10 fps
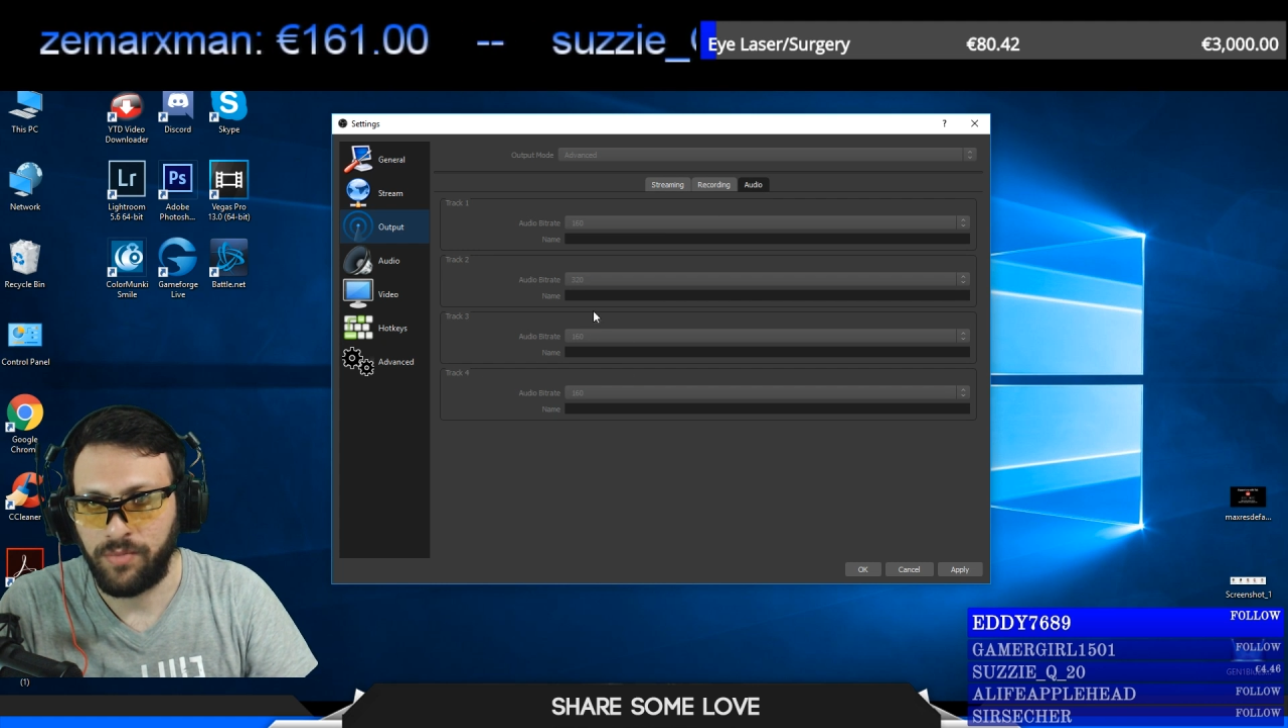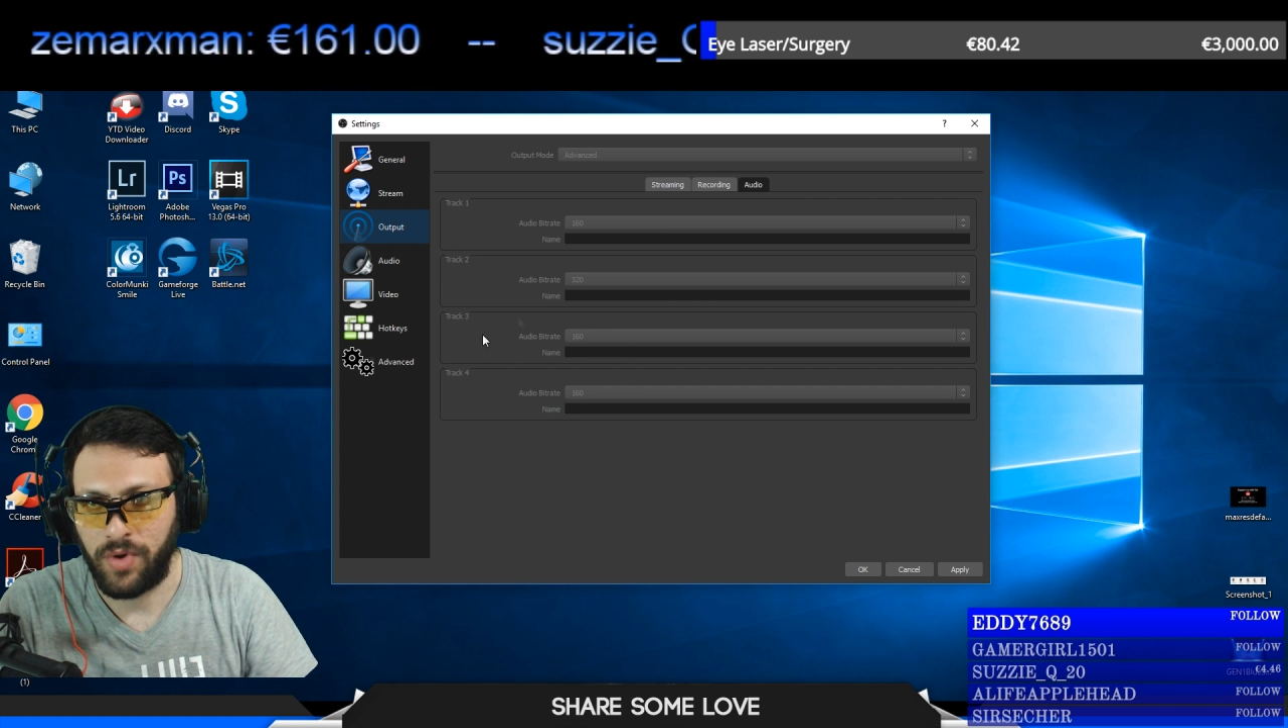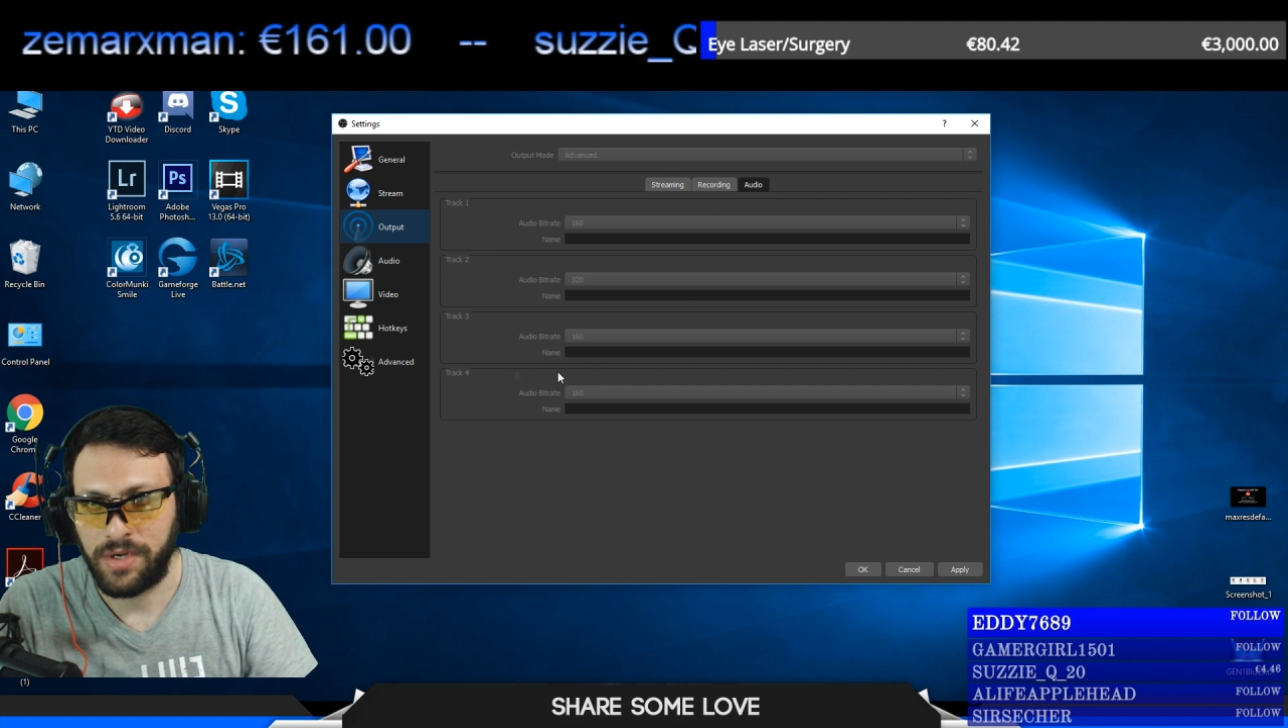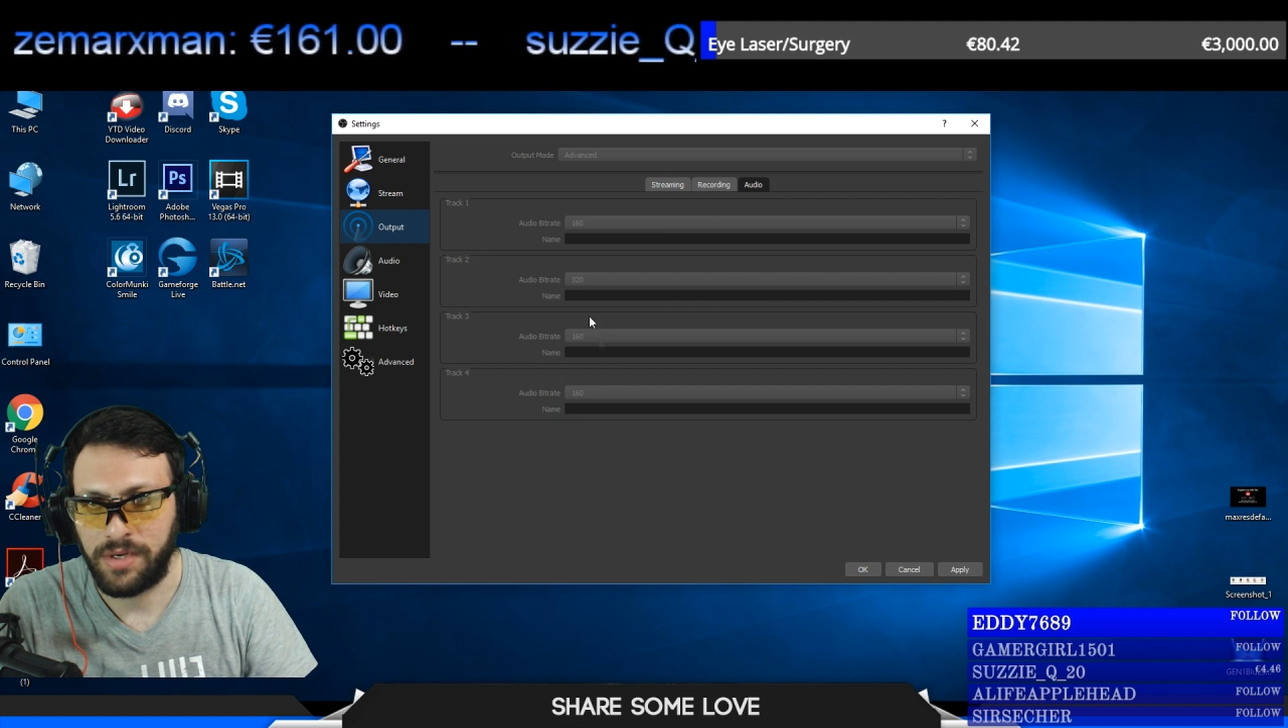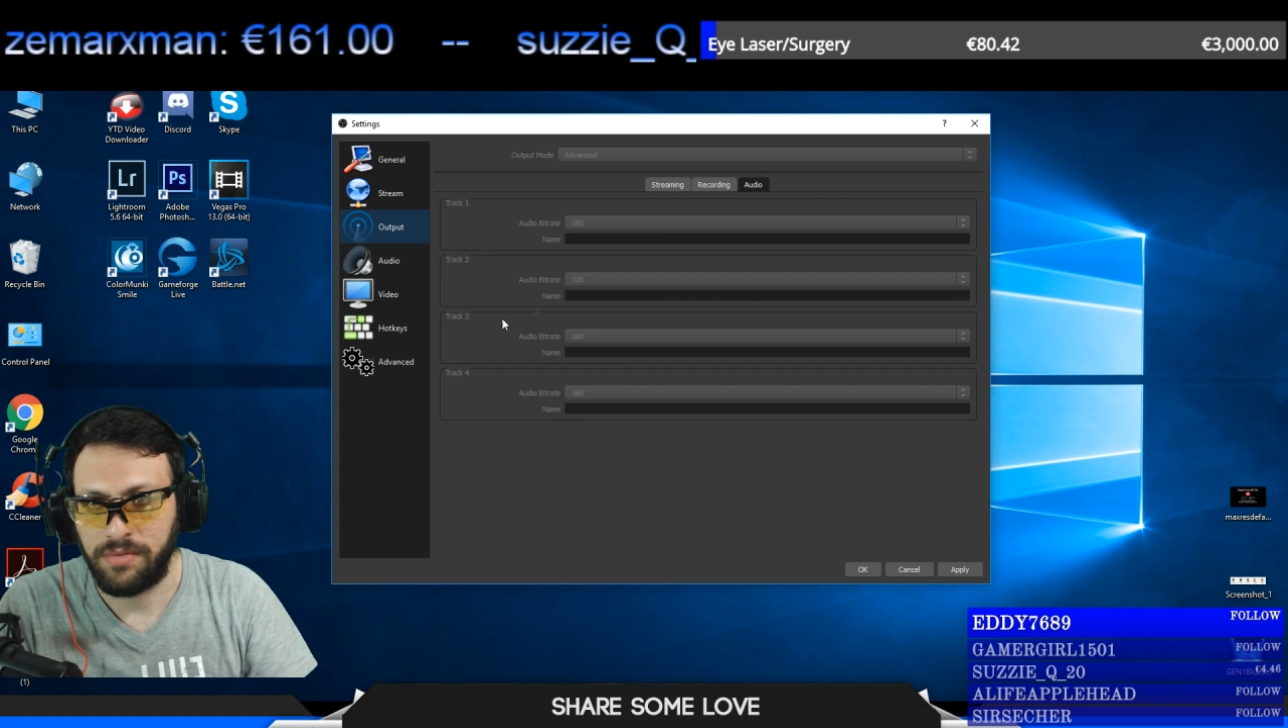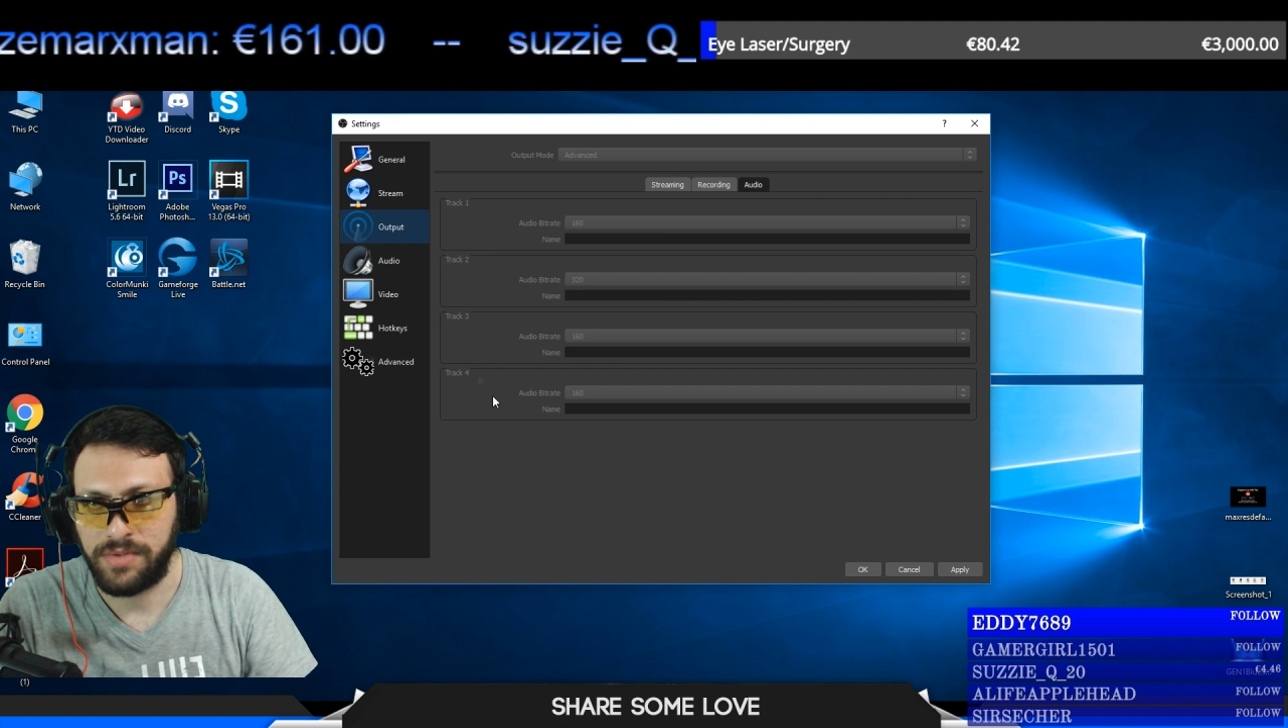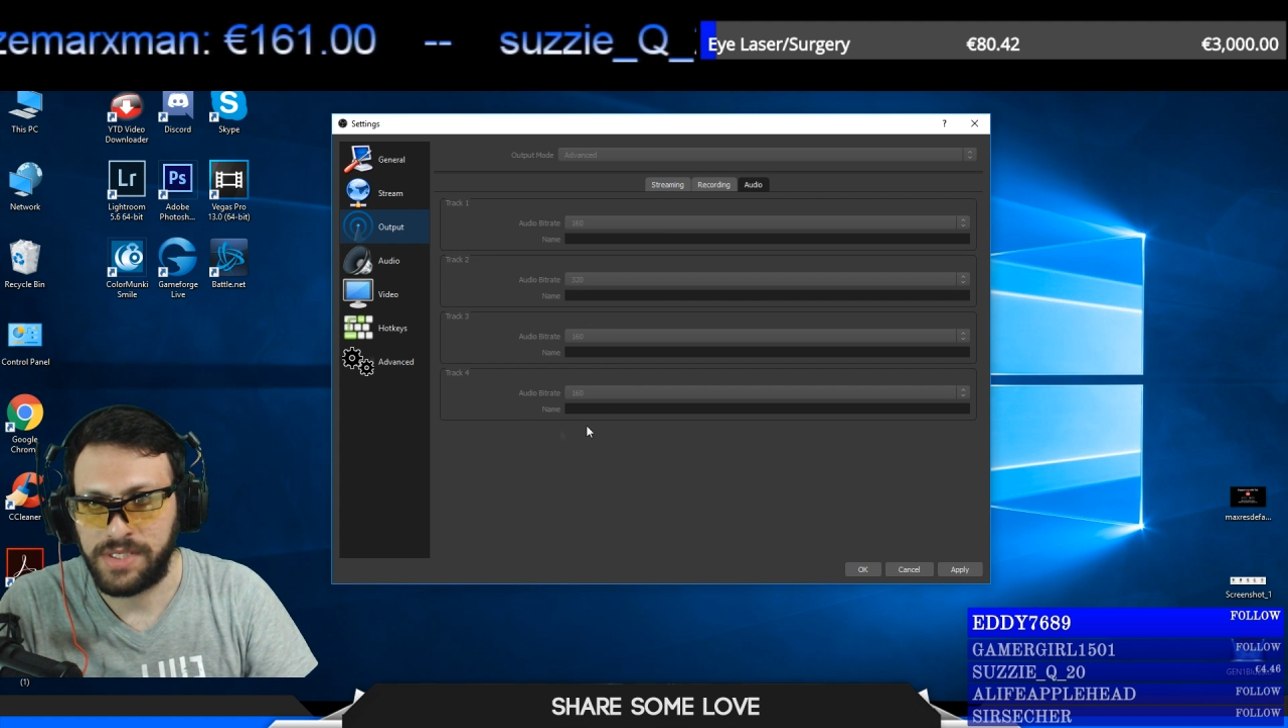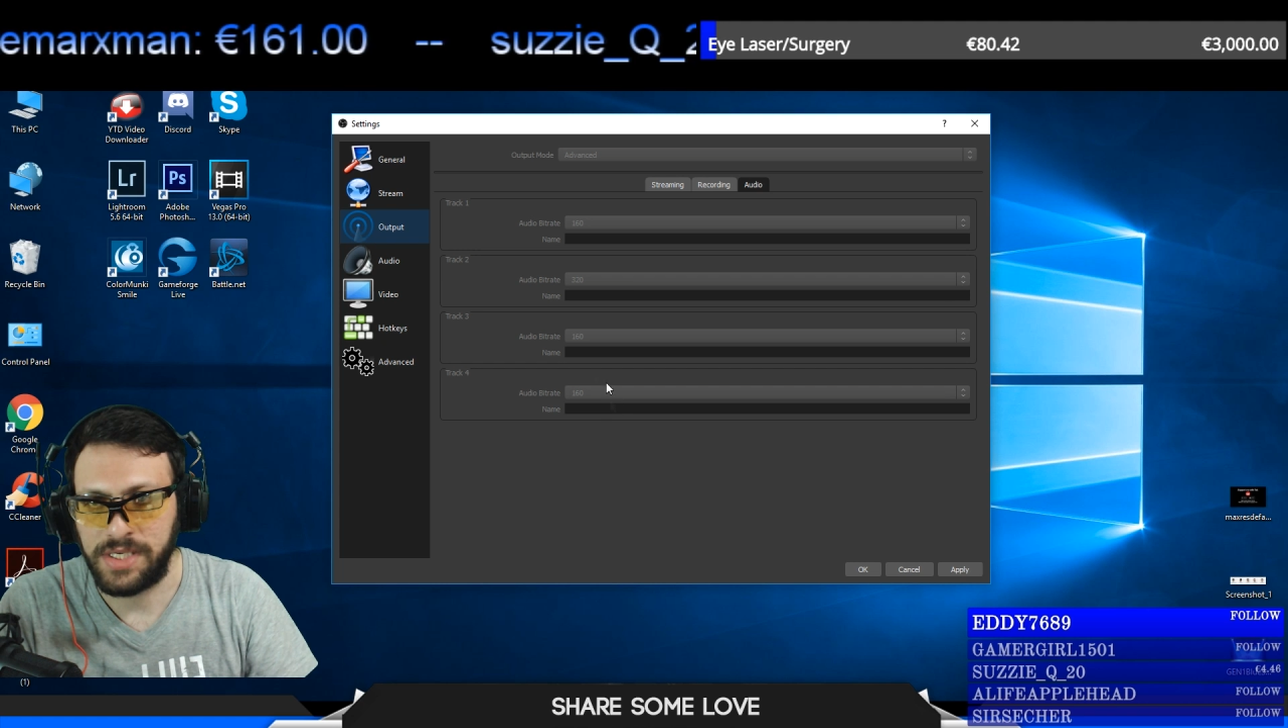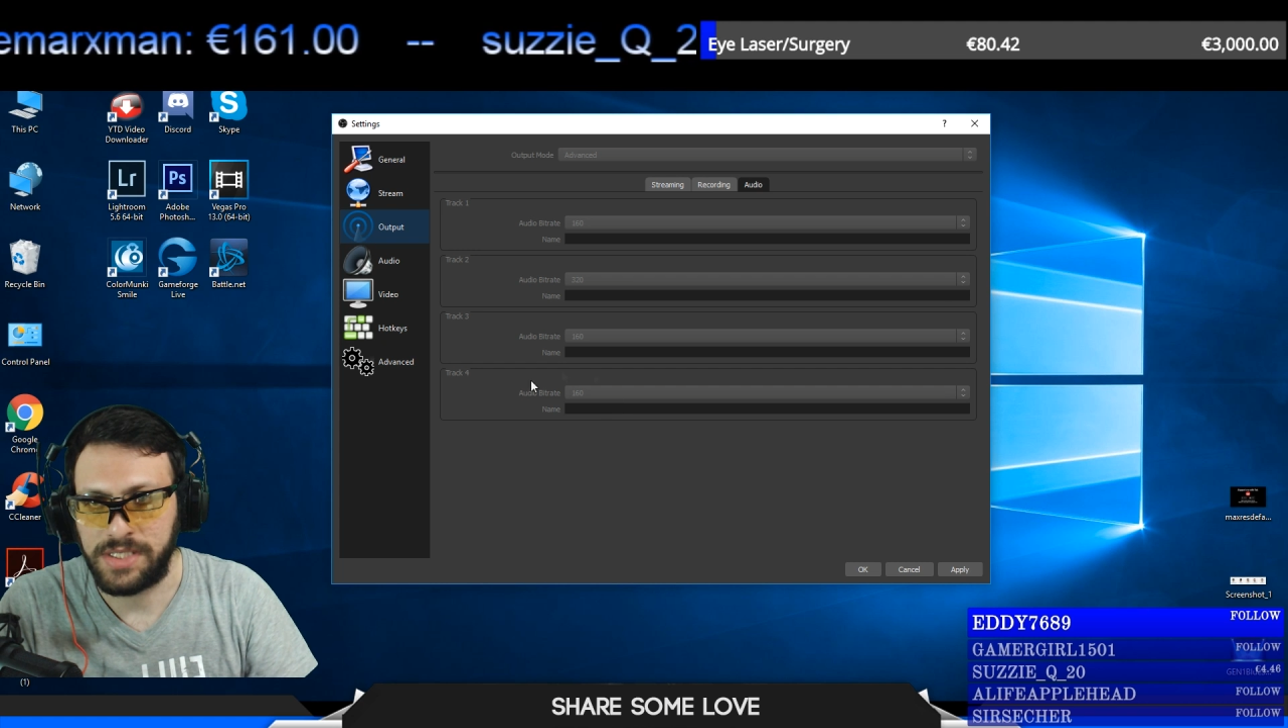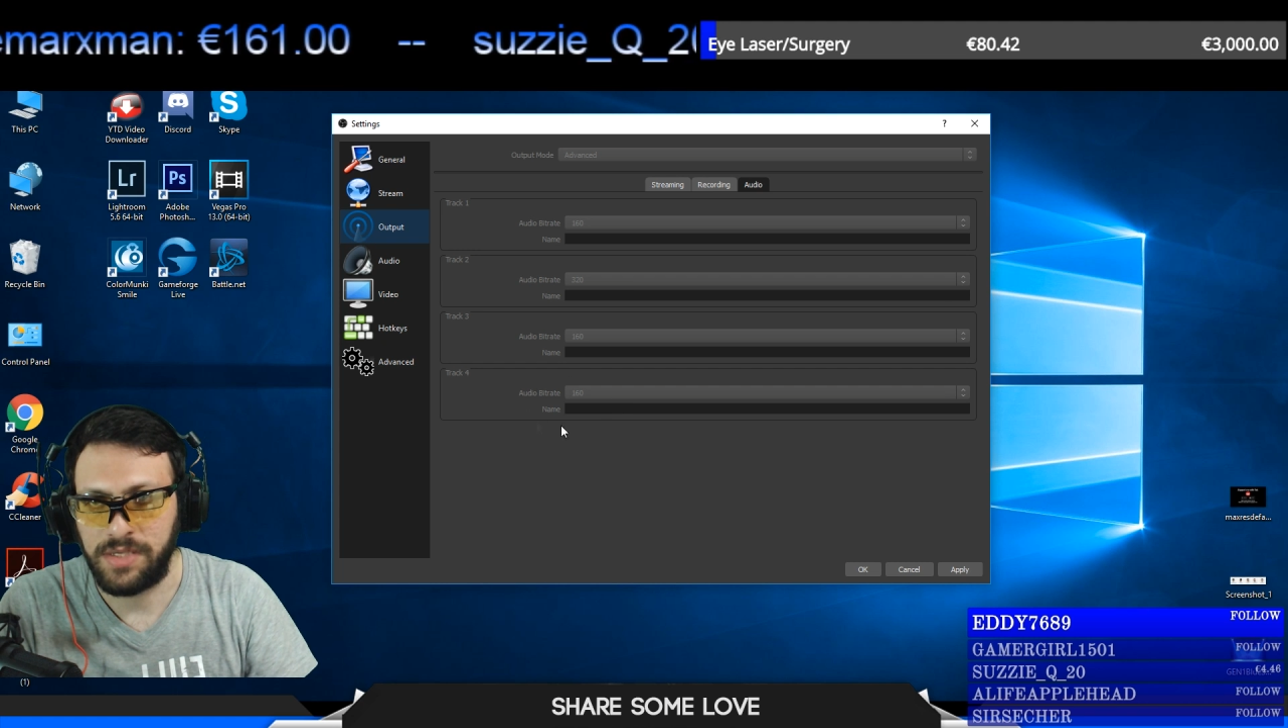
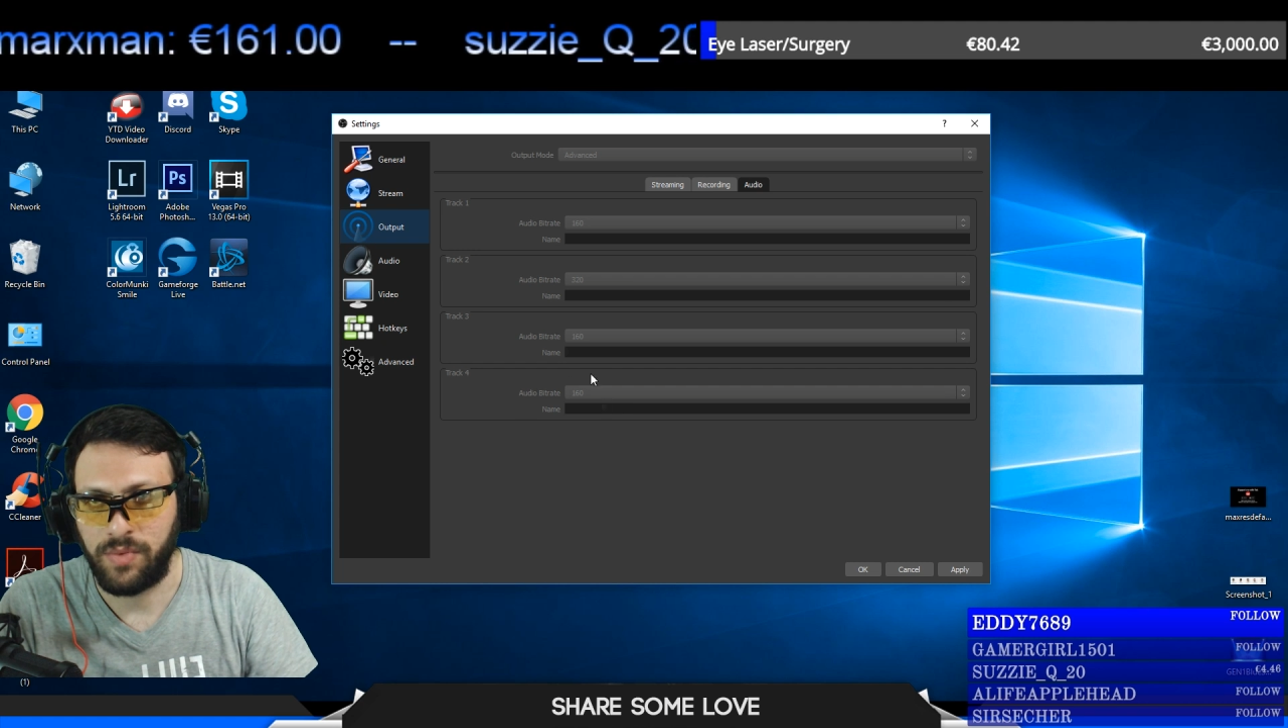160,